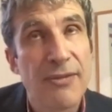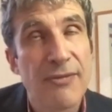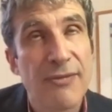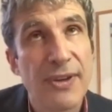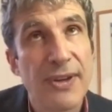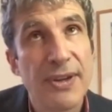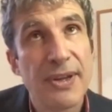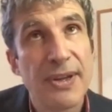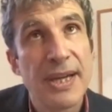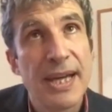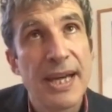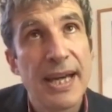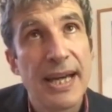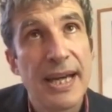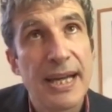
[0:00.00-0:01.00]
for
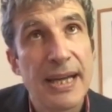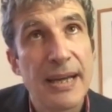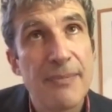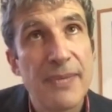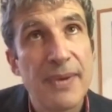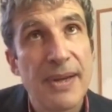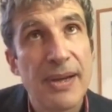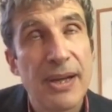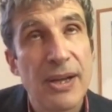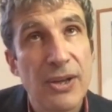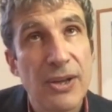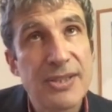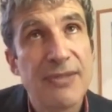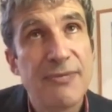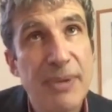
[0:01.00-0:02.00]
um, a
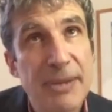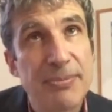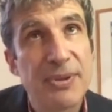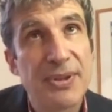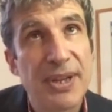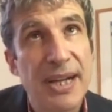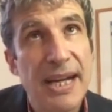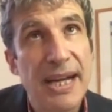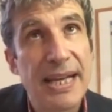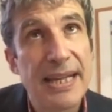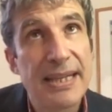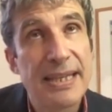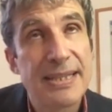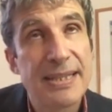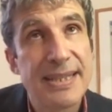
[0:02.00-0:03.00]
lot of people that
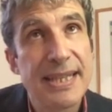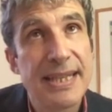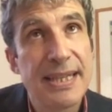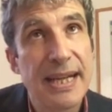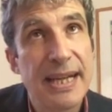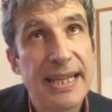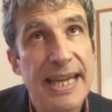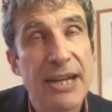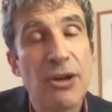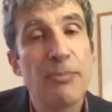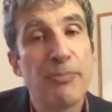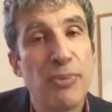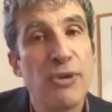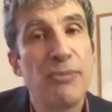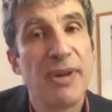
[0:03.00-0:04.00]
I see, I
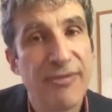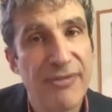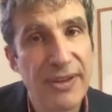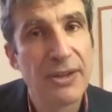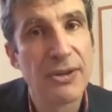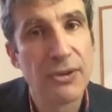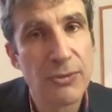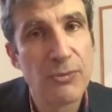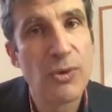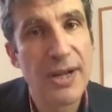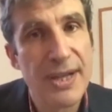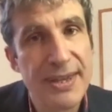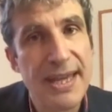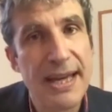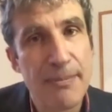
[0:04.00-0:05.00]
cannot put my finger on
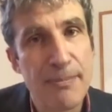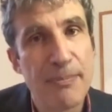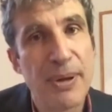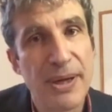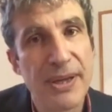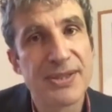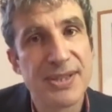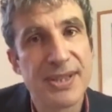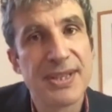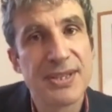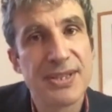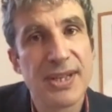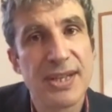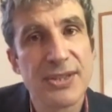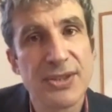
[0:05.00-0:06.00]
why that person
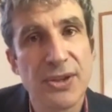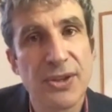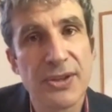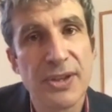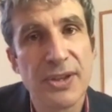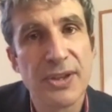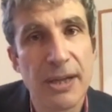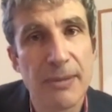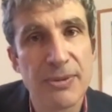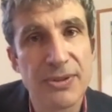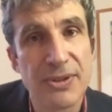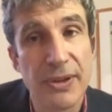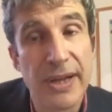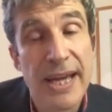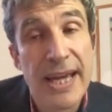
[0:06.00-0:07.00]
has, has got carpal
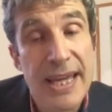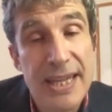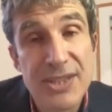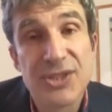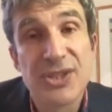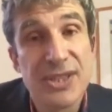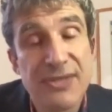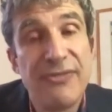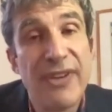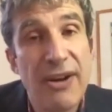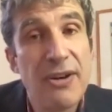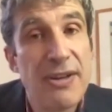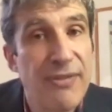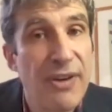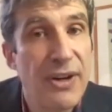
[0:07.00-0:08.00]
tunnel. It's just
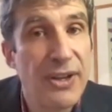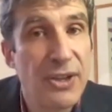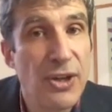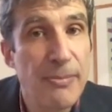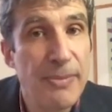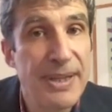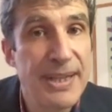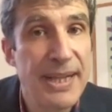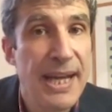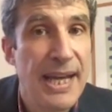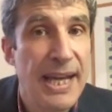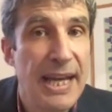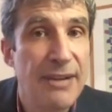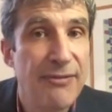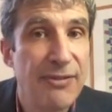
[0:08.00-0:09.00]
very, very common.
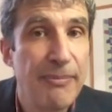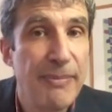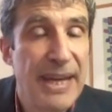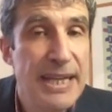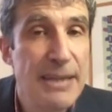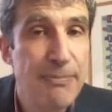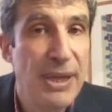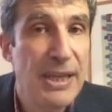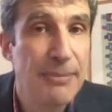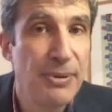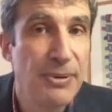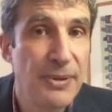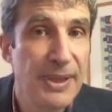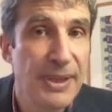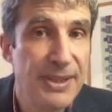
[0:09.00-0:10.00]
And for many
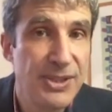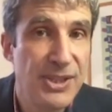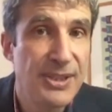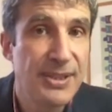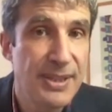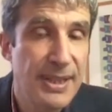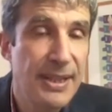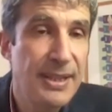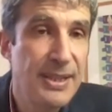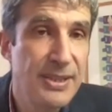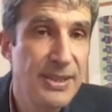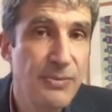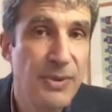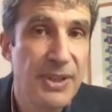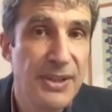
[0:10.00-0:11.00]
people, it just it
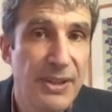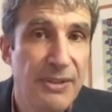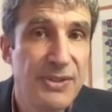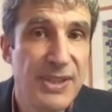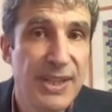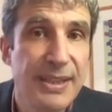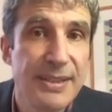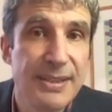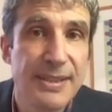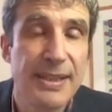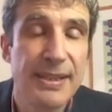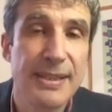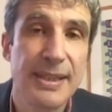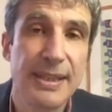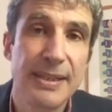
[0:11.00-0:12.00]
is one of those things
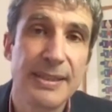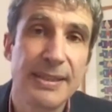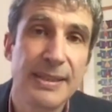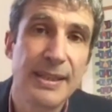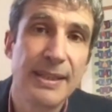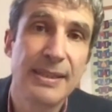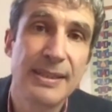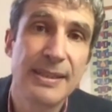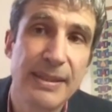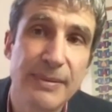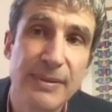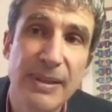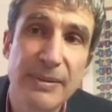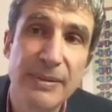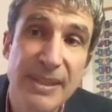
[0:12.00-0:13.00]
that, that, that,
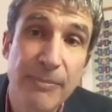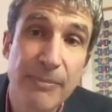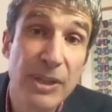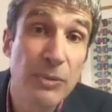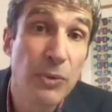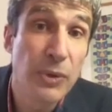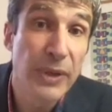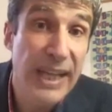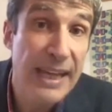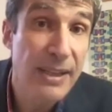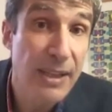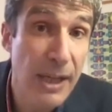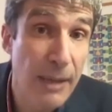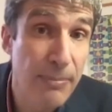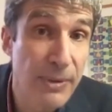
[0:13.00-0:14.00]
that somebody will
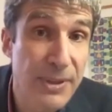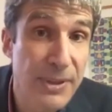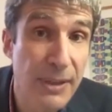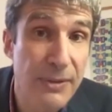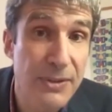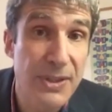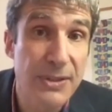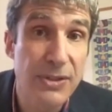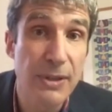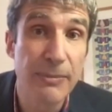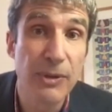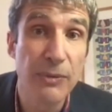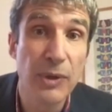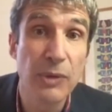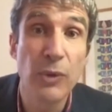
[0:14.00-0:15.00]
get carpal tunnel syndrome
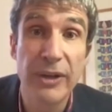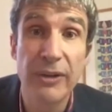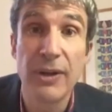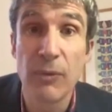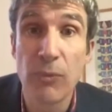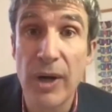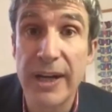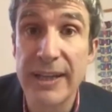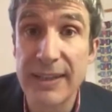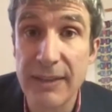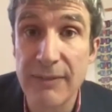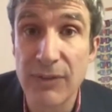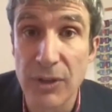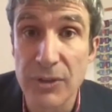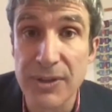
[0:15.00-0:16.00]
and we won't know why
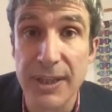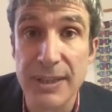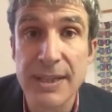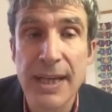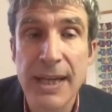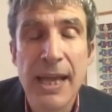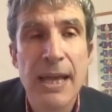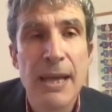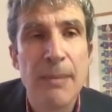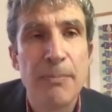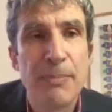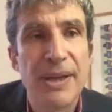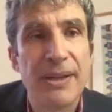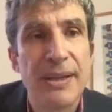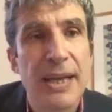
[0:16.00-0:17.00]
they've got it.
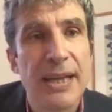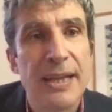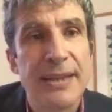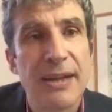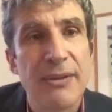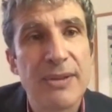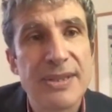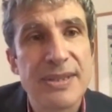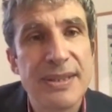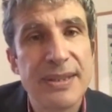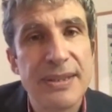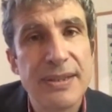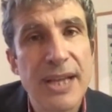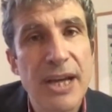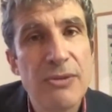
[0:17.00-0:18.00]
But there is
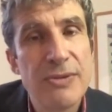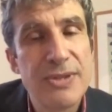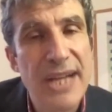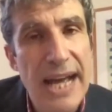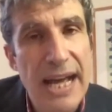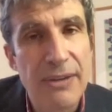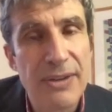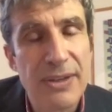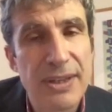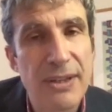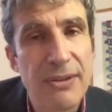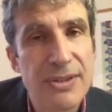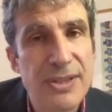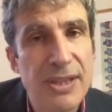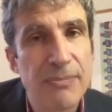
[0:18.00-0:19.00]
no doubt that
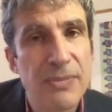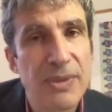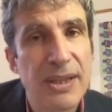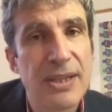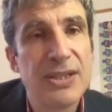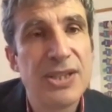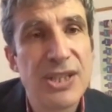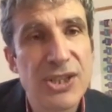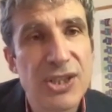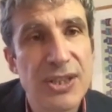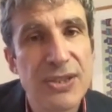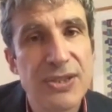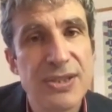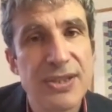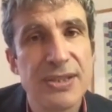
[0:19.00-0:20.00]
there are some
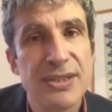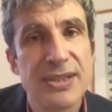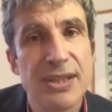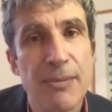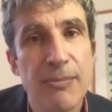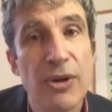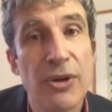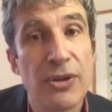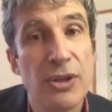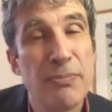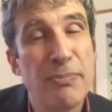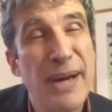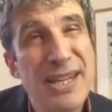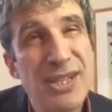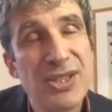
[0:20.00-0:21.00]
conditions and some
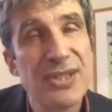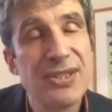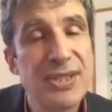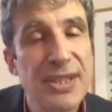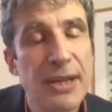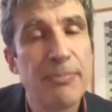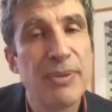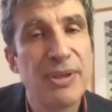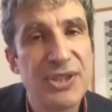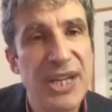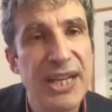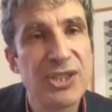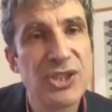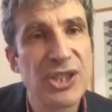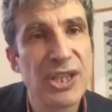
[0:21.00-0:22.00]
occupations that are
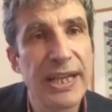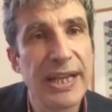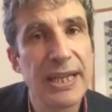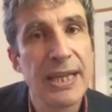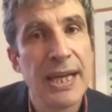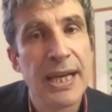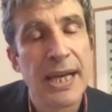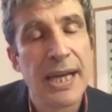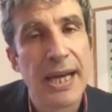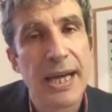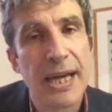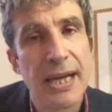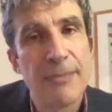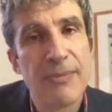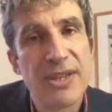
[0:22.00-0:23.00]
potentially
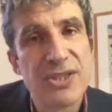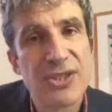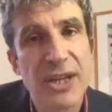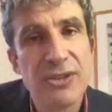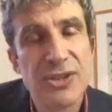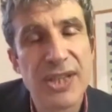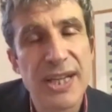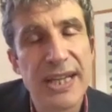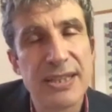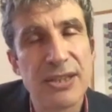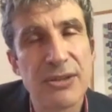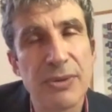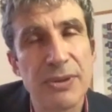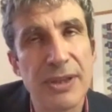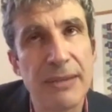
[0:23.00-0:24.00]
um,
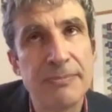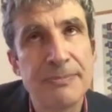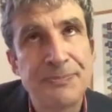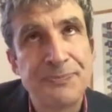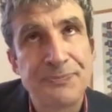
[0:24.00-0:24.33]
associated with it.